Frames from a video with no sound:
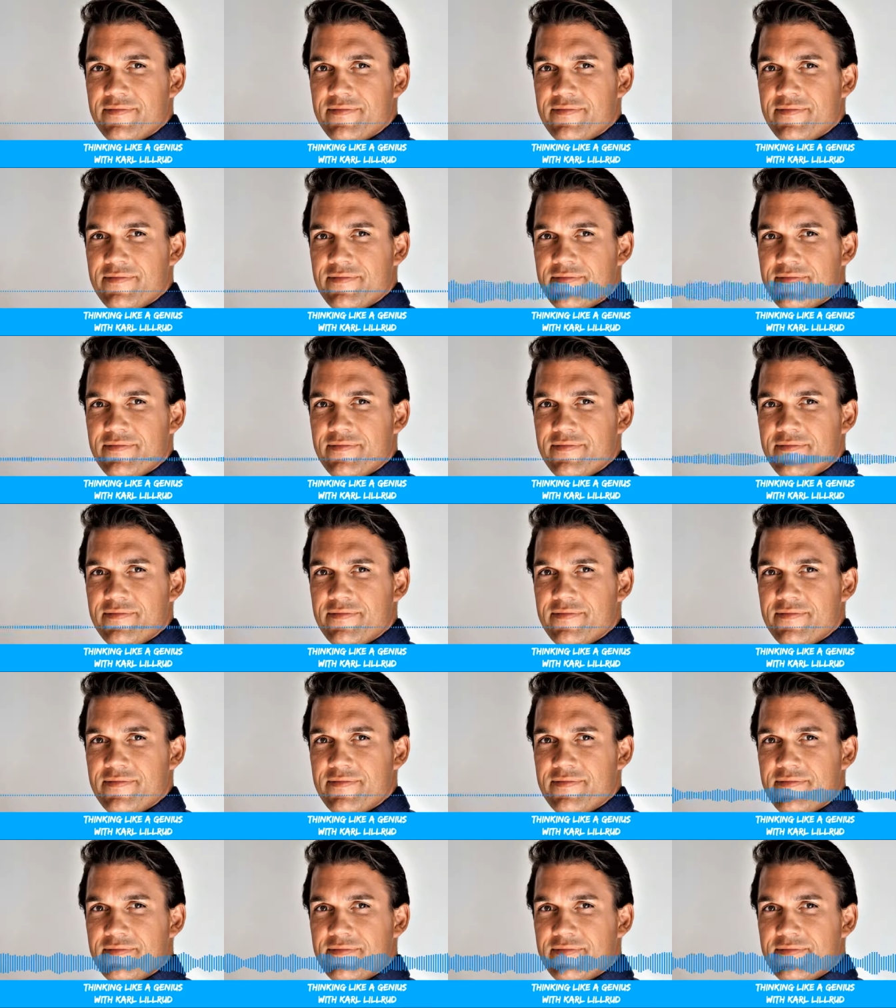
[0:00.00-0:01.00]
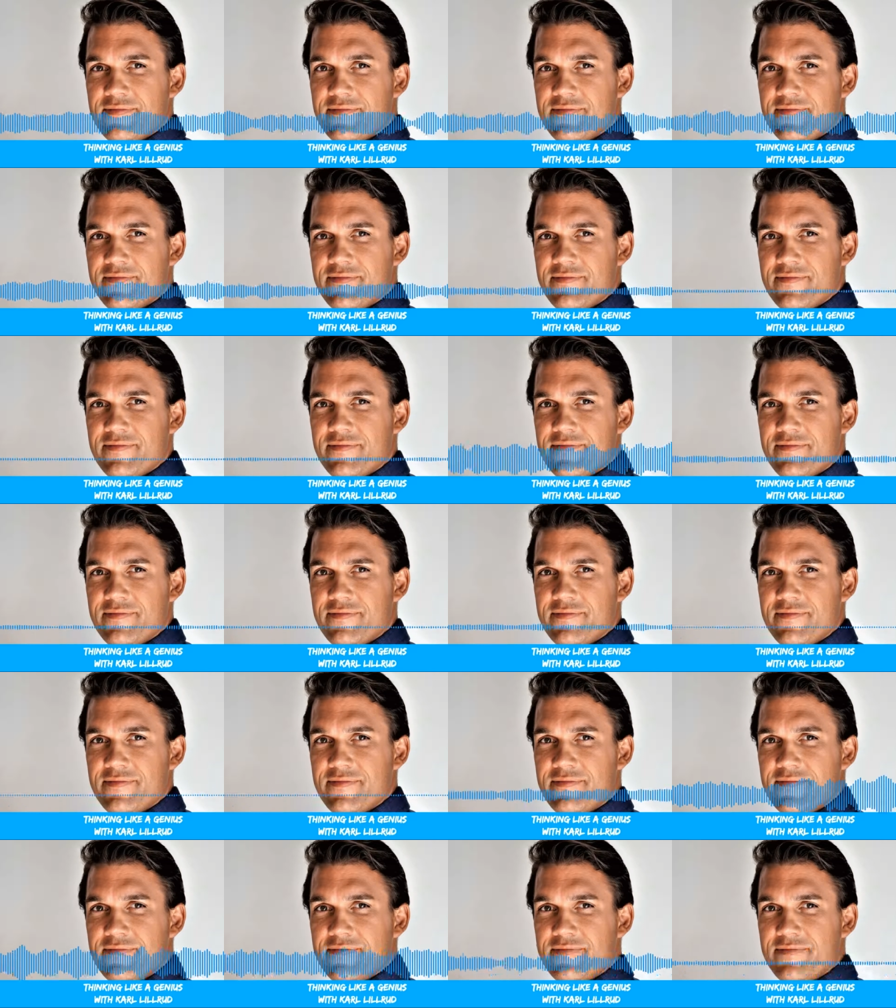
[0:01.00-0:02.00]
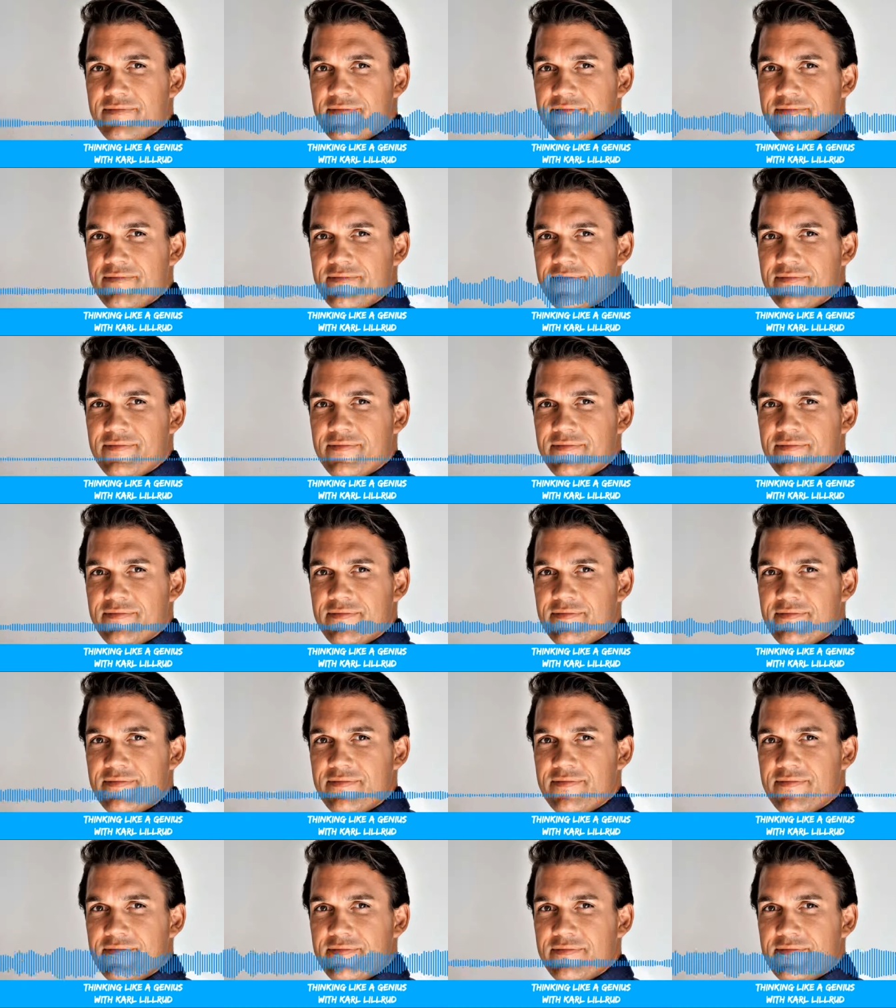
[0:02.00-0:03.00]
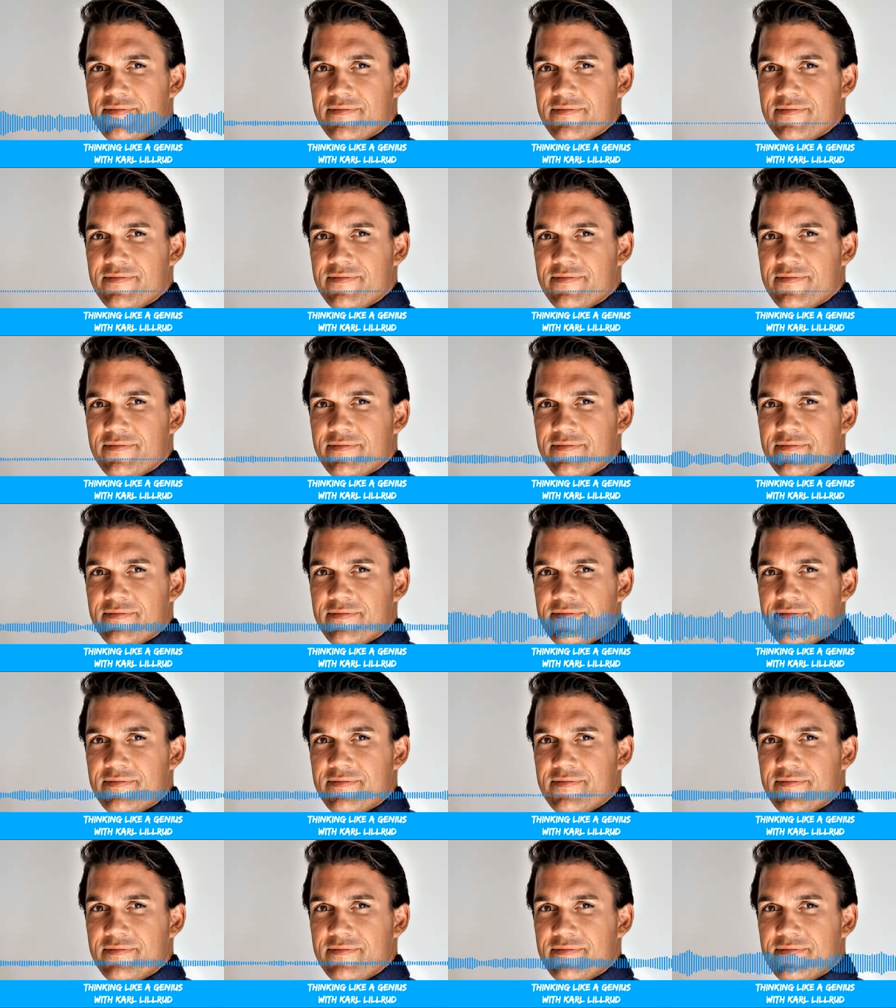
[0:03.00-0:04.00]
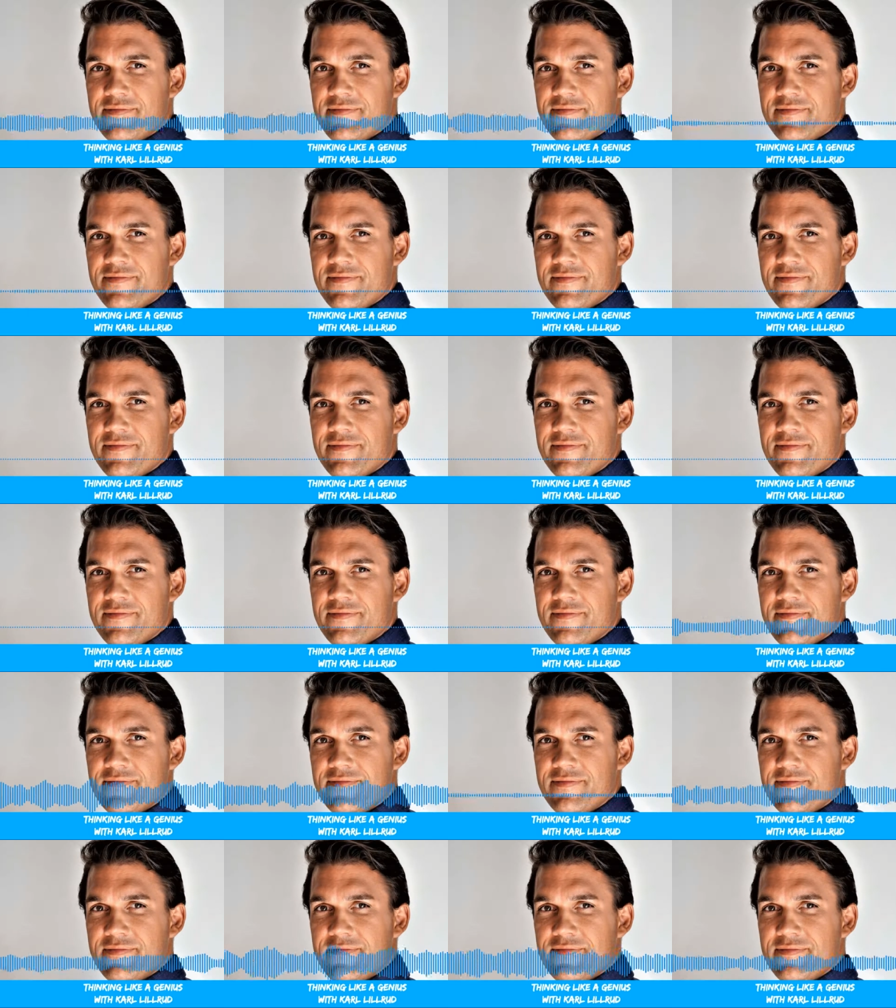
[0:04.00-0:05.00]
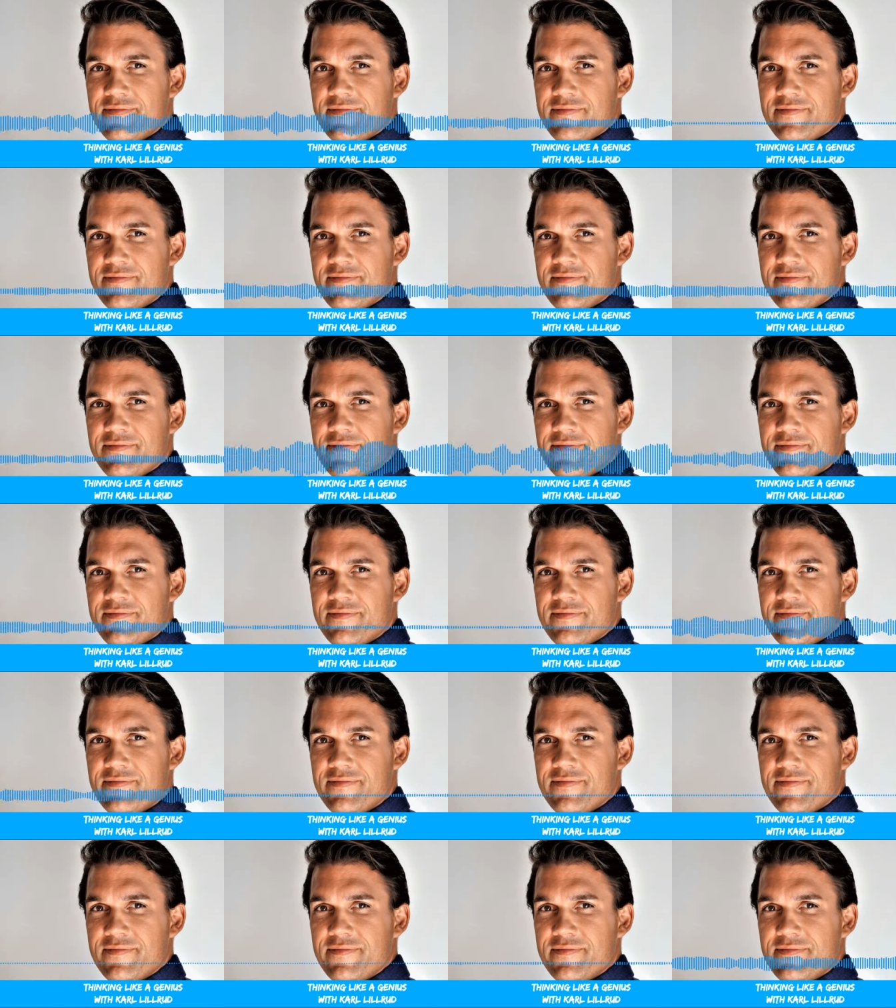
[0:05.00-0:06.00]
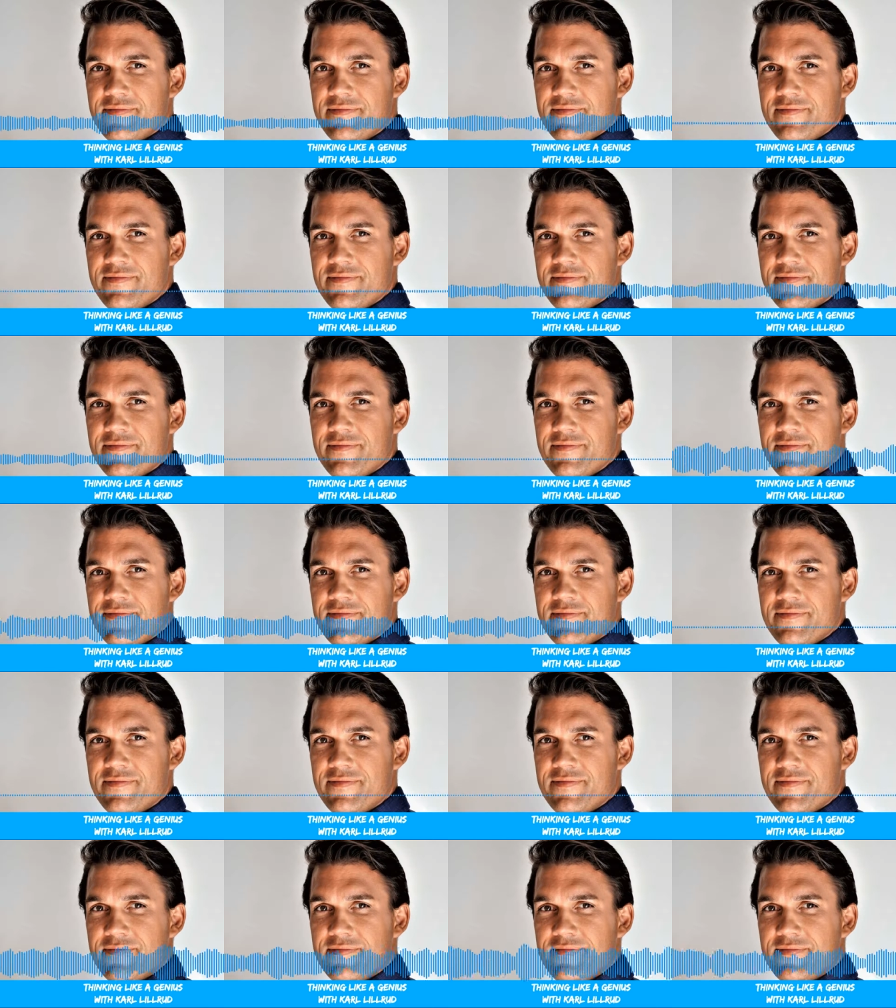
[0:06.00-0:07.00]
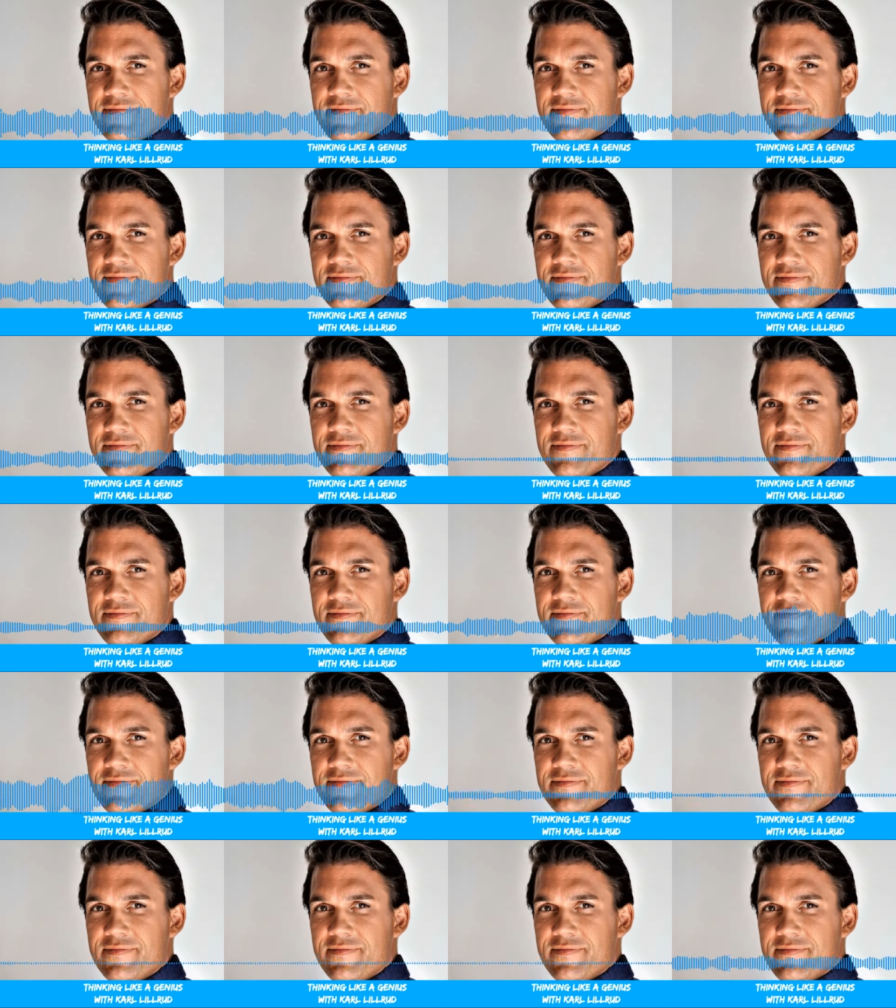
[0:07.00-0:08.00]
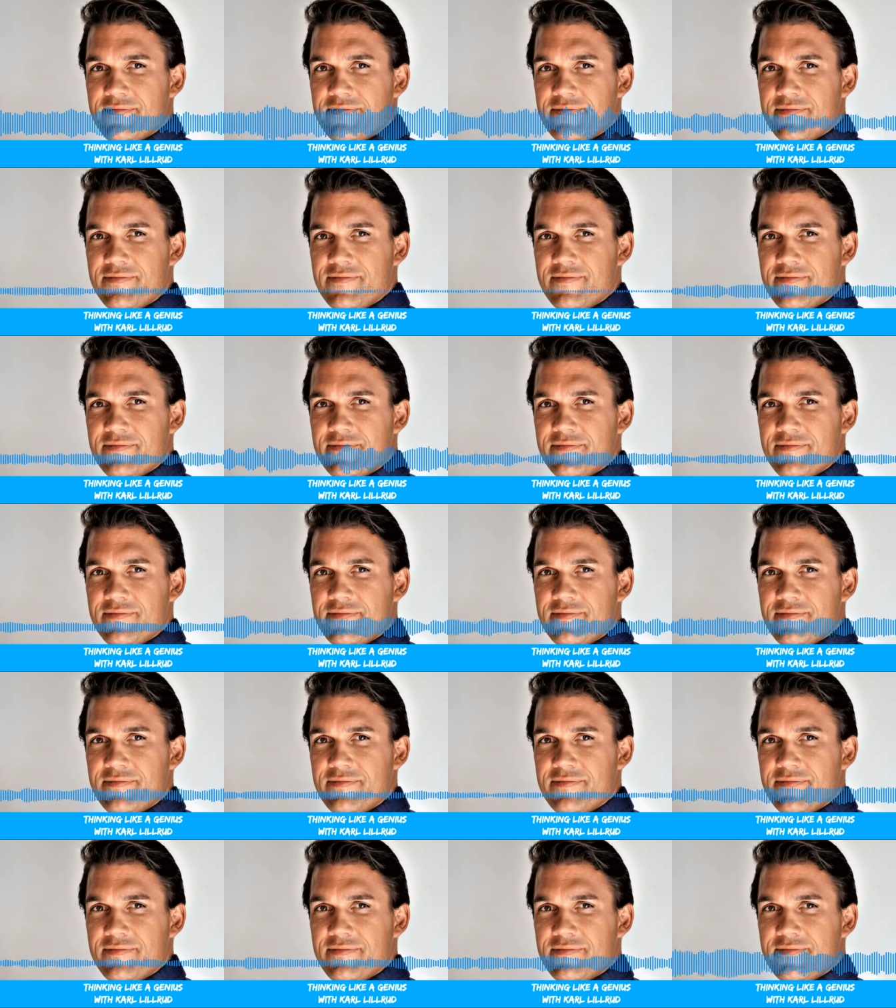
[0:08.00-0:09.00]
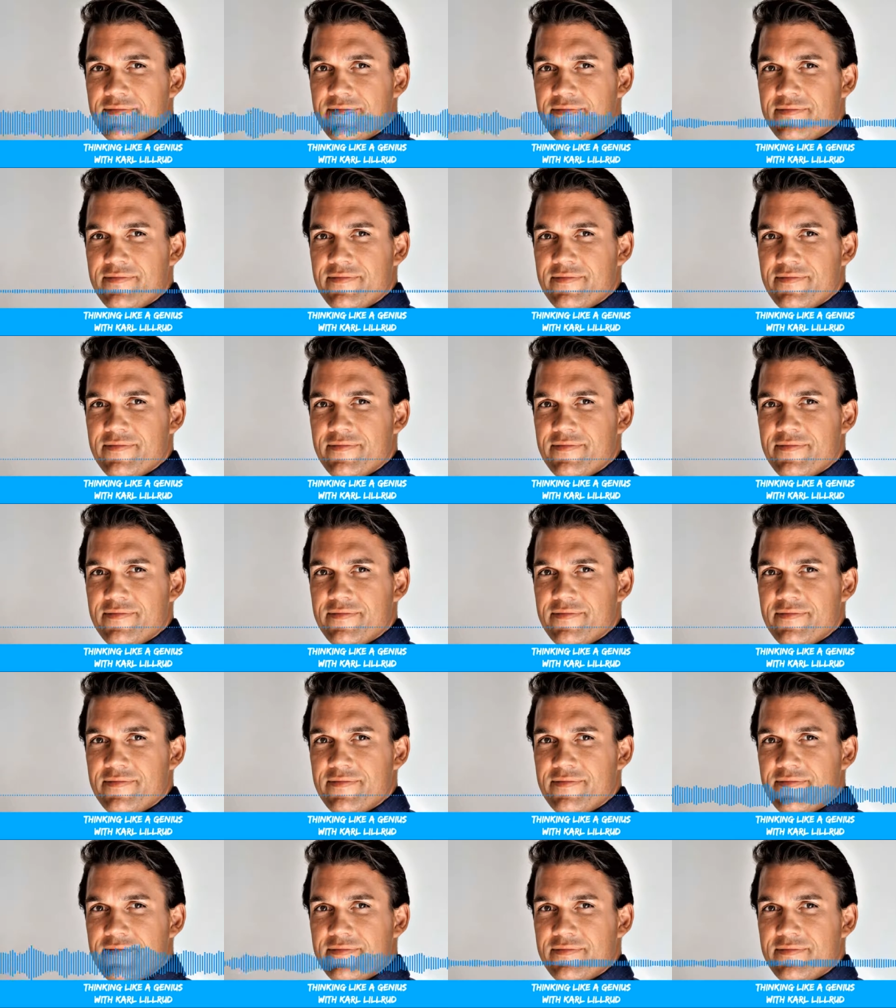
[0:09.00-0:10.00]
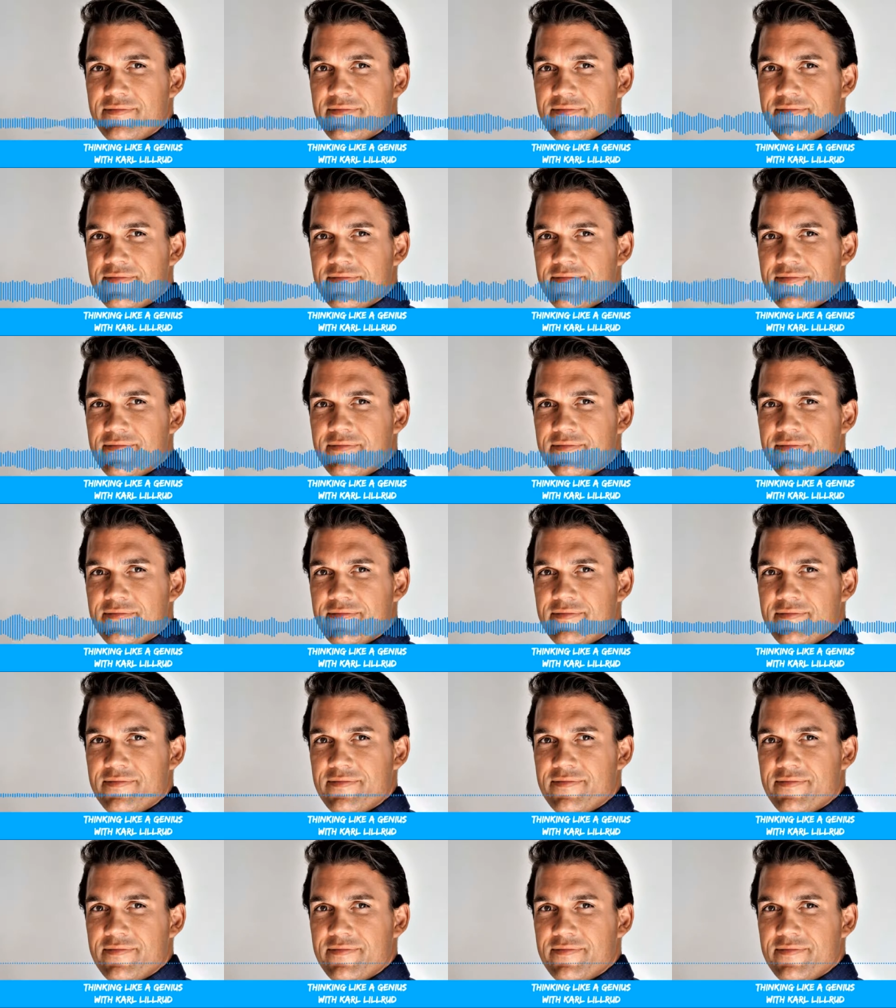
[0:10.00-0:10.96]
that you uh, that are able to see your product would want to buy it but you only present it to the people that are the exact right combination of of uh,